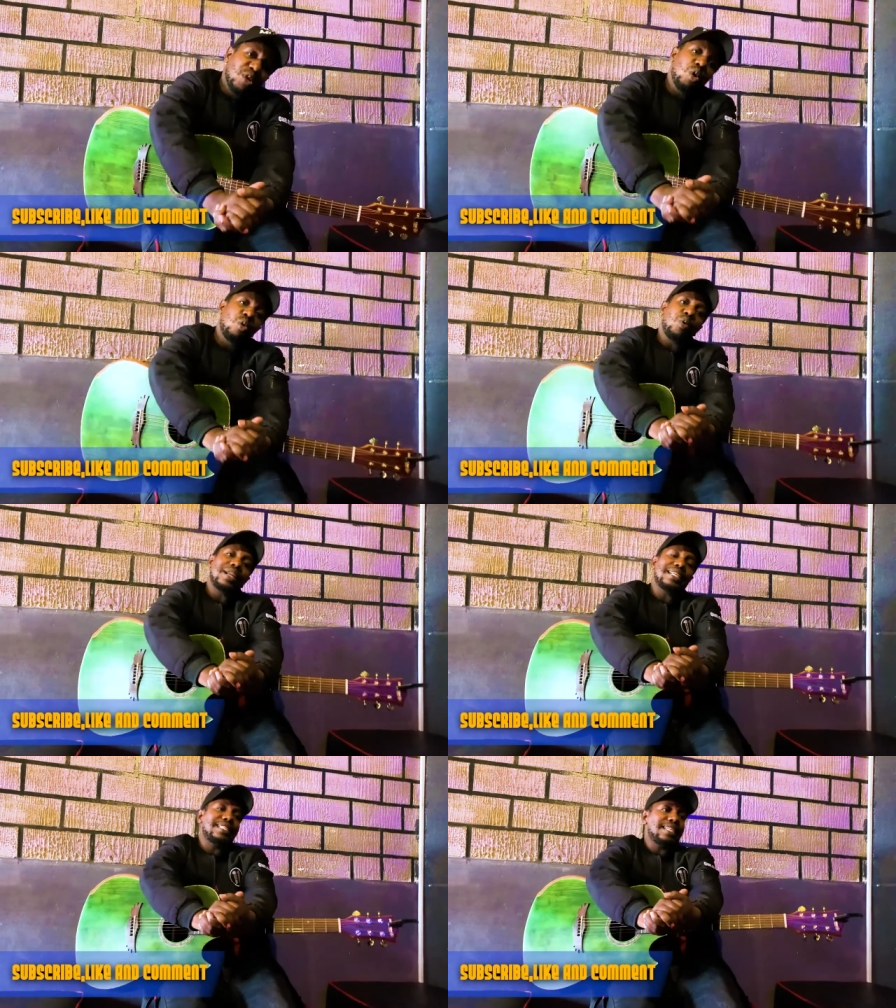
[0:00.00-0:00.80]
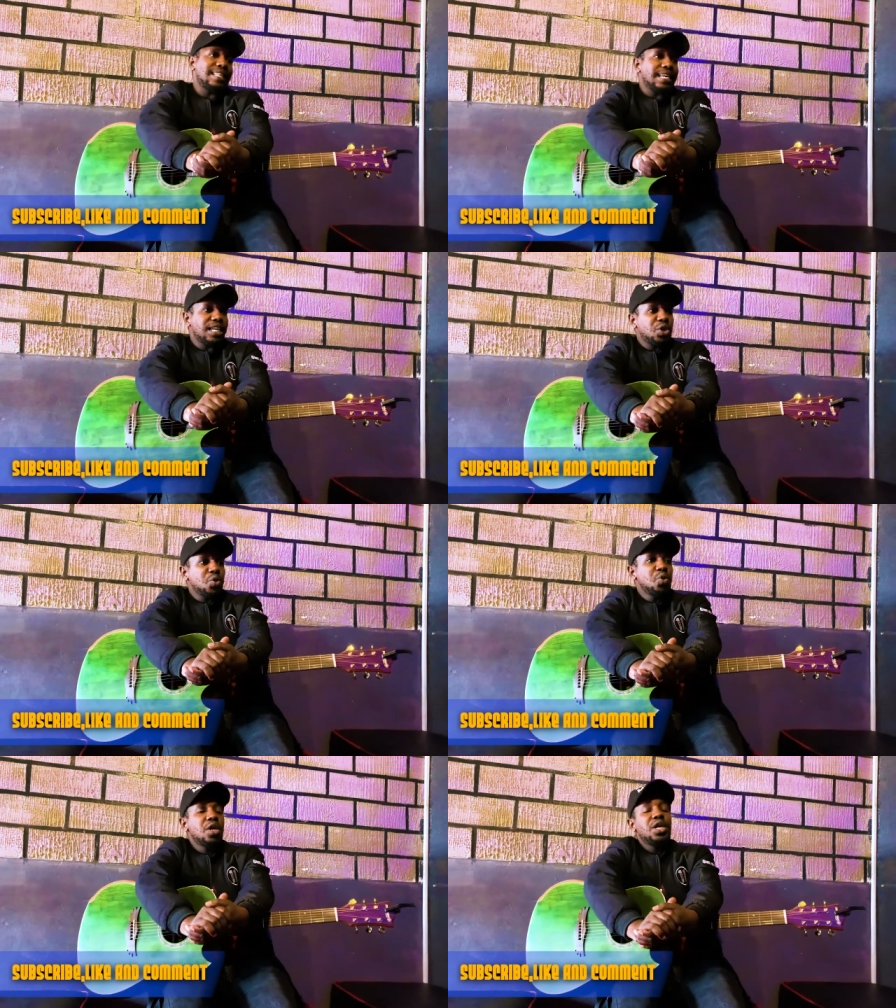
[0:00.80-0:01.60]
want to say thank you.
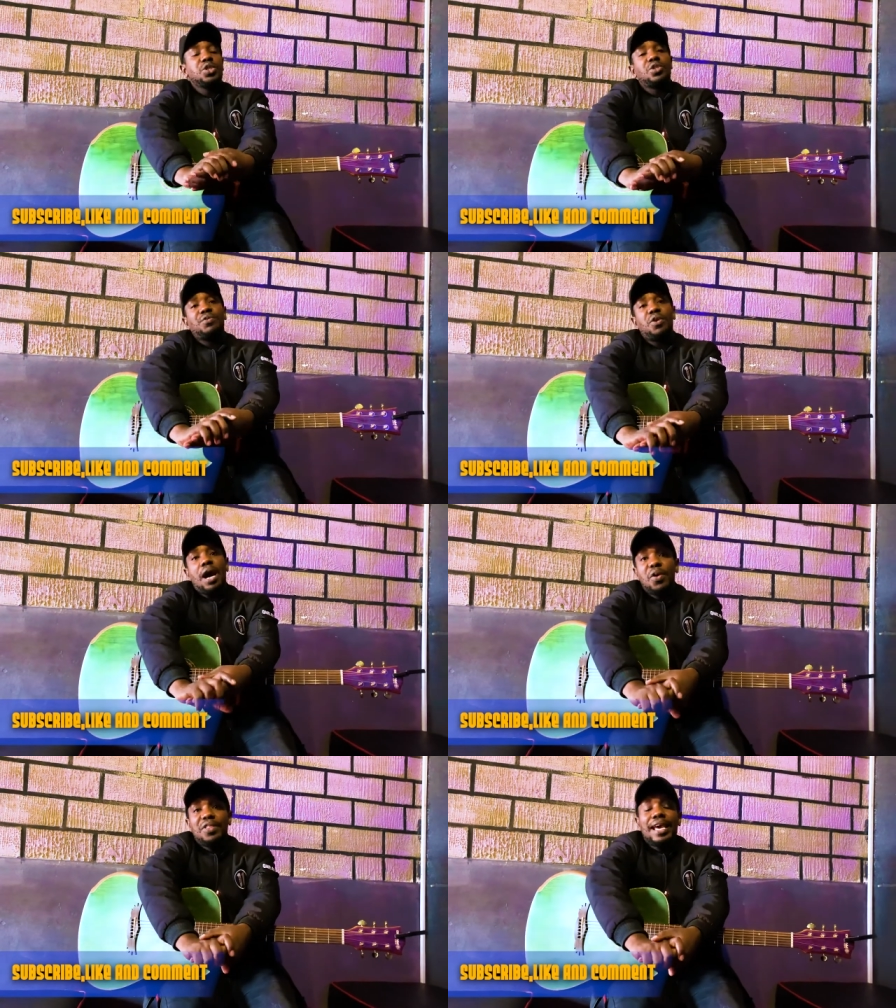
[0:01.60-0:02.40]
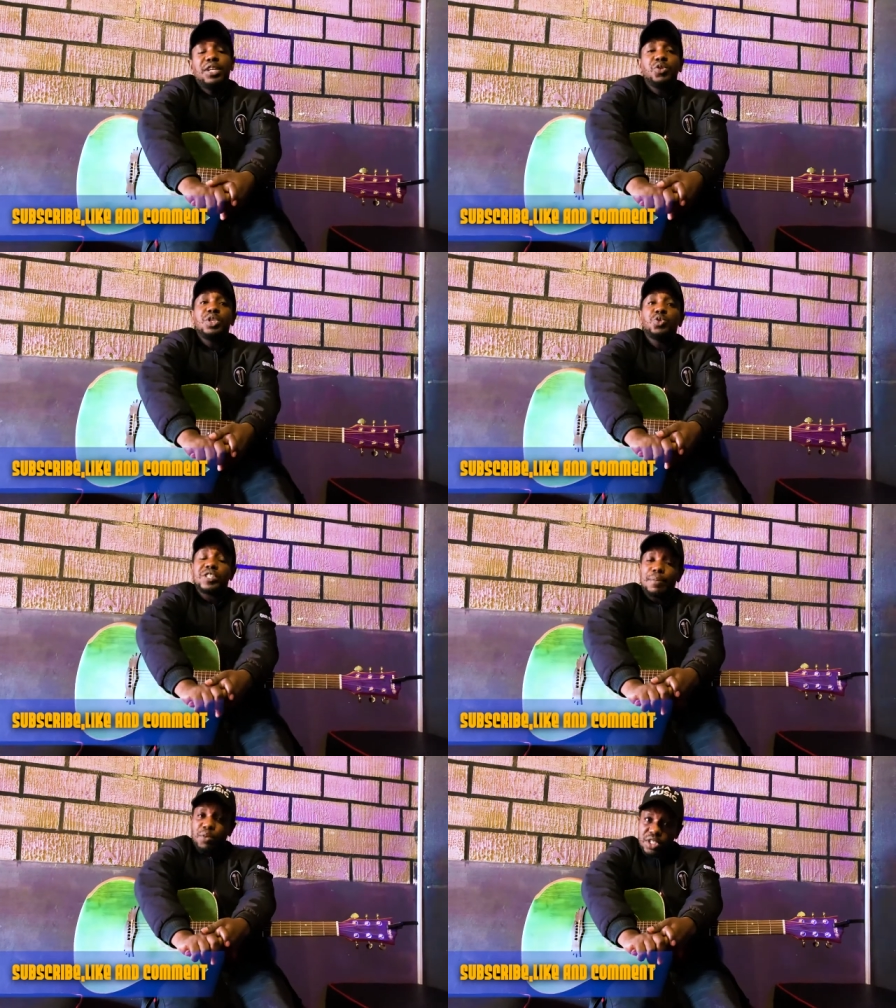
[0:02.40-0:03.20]
So if you're out there and you need to
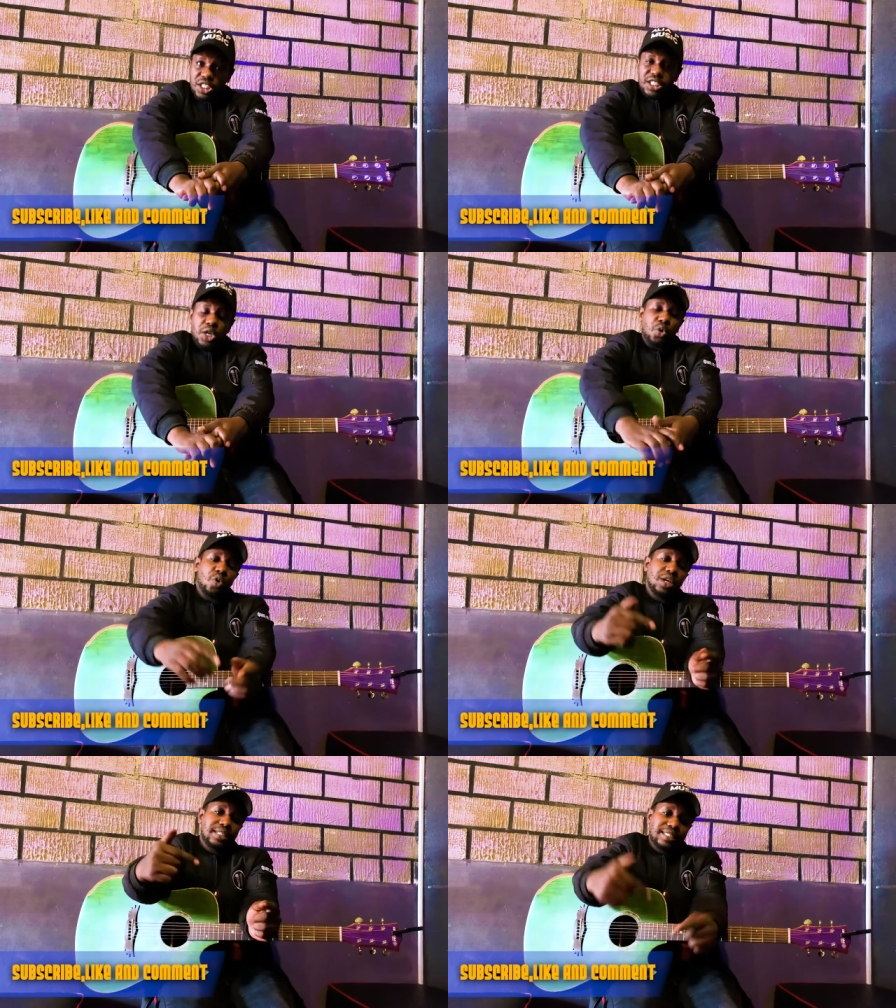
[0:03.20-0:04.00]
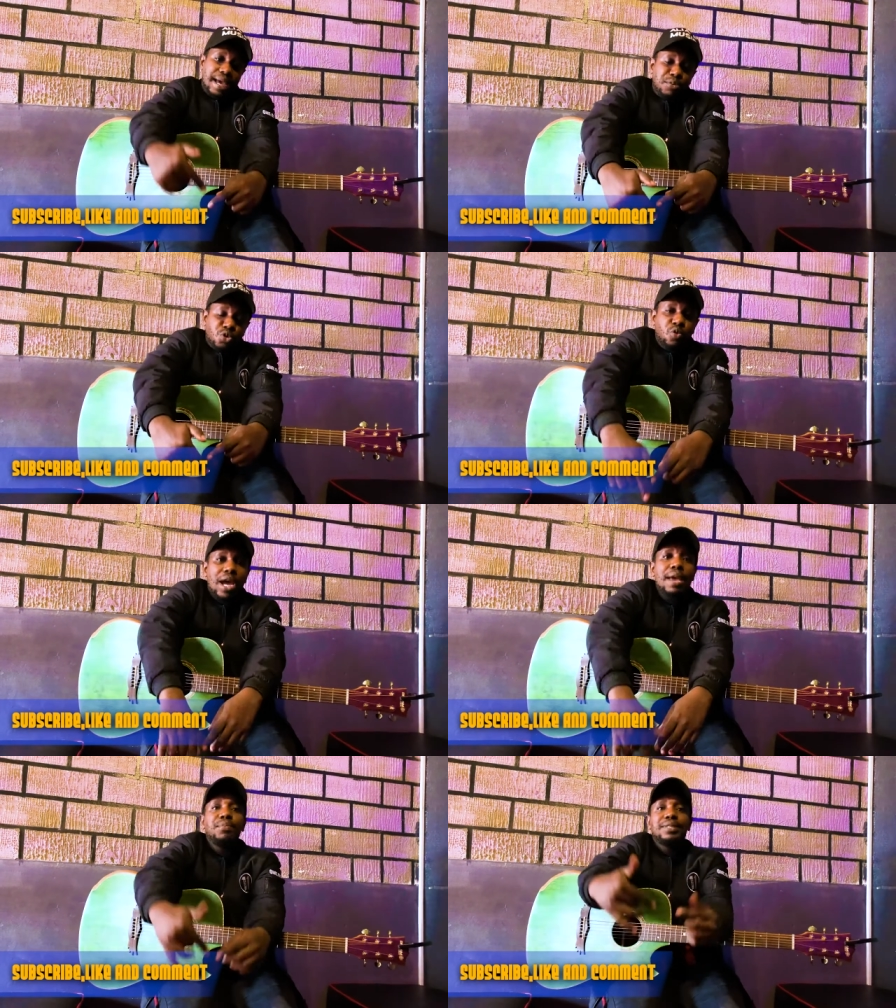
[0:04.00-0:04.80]
support this channel,
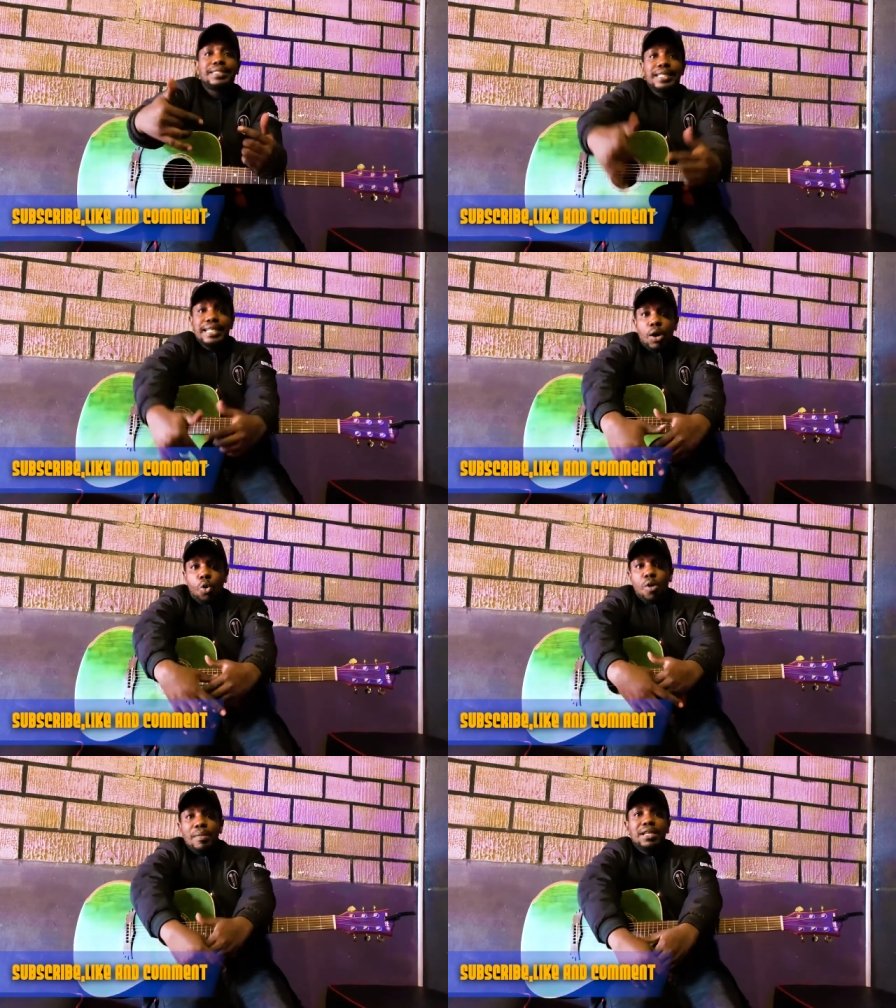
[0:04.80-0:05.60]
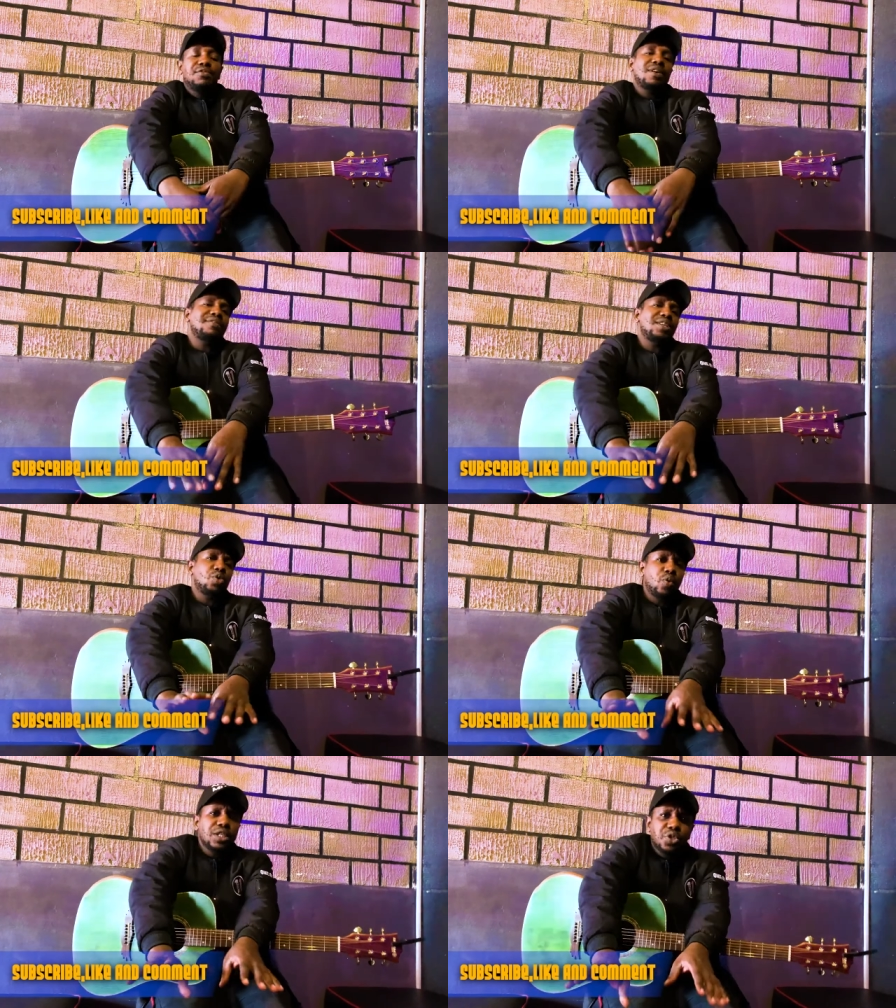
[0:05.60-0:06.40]
subscribe, send a comment if you have any
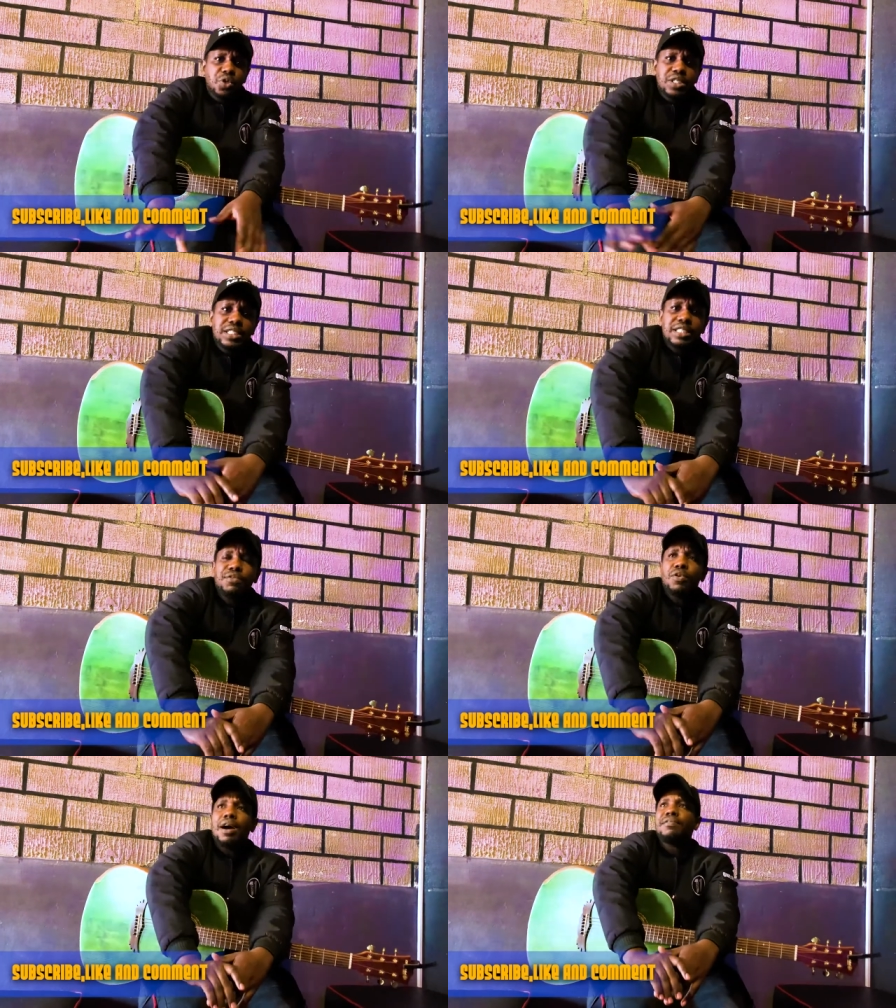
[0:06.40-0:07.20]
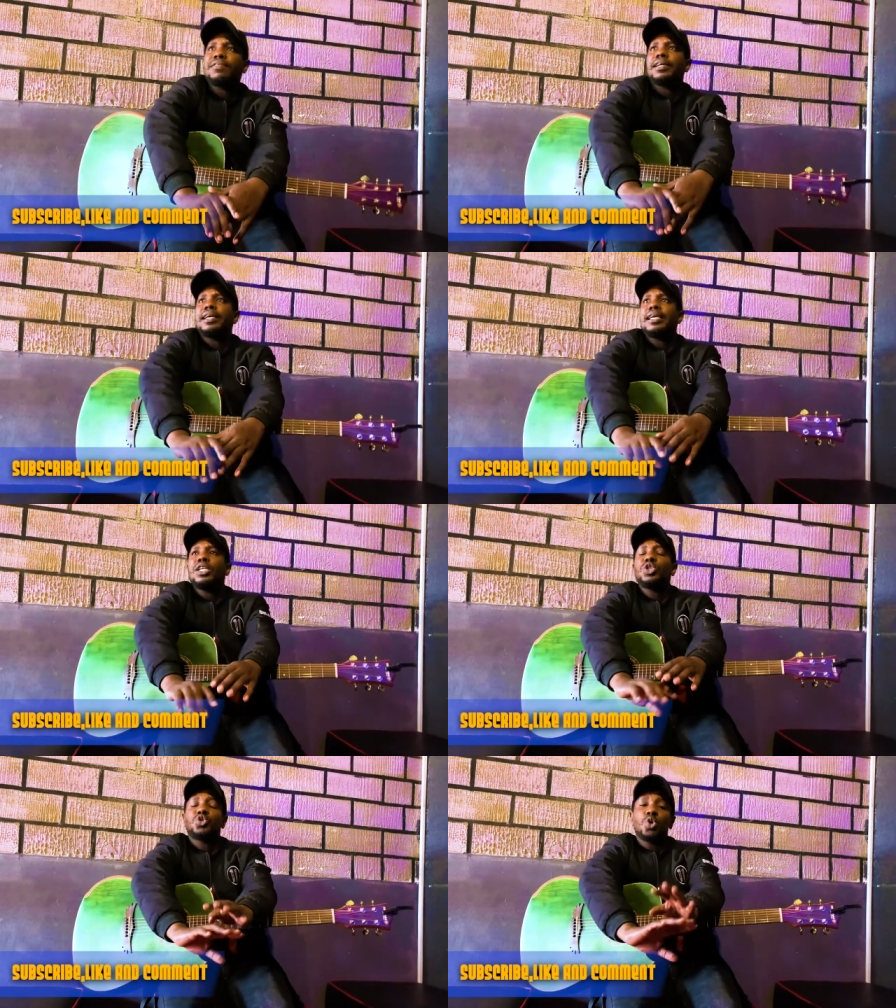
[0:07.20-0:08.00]
questions, if you have uh, any
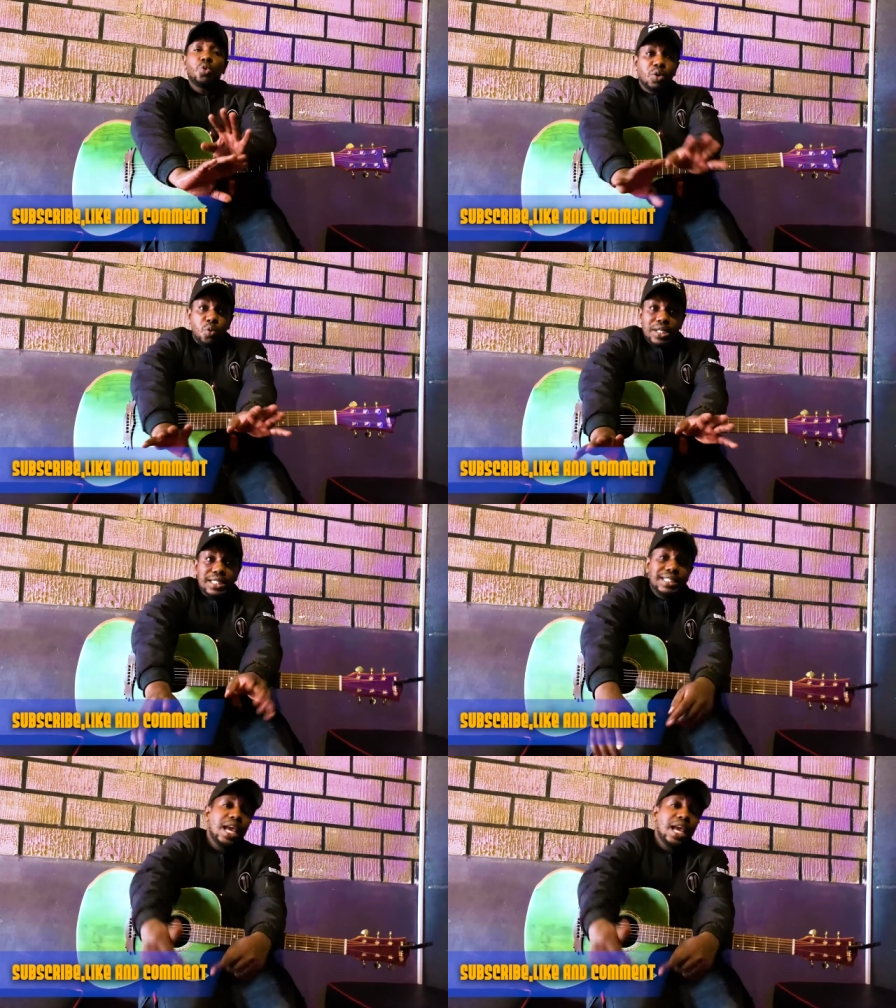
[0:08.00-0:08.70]
song requests,